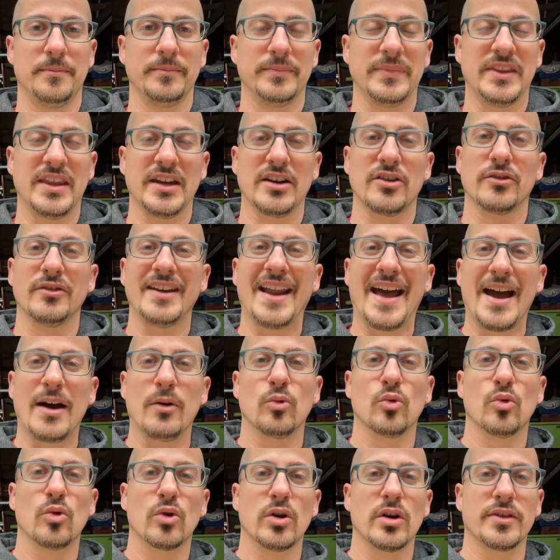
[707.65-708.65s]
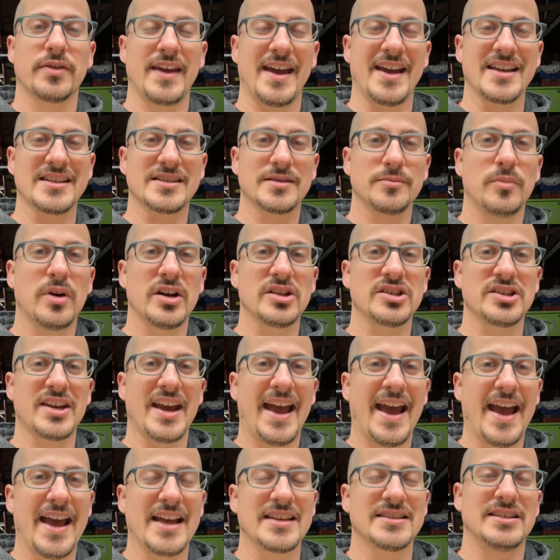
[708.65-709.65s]
they're not worth as much
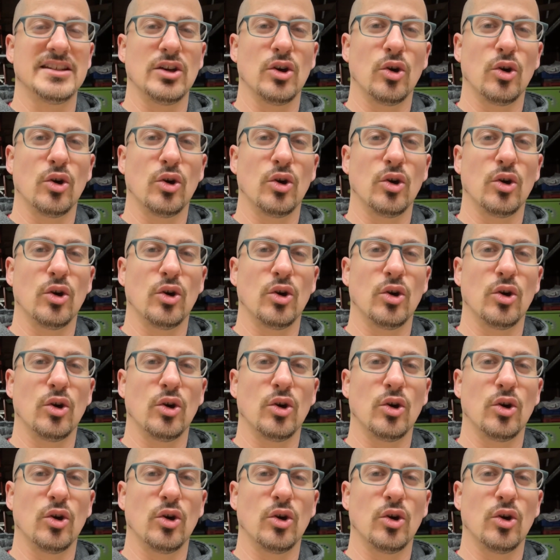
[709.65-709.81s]
as the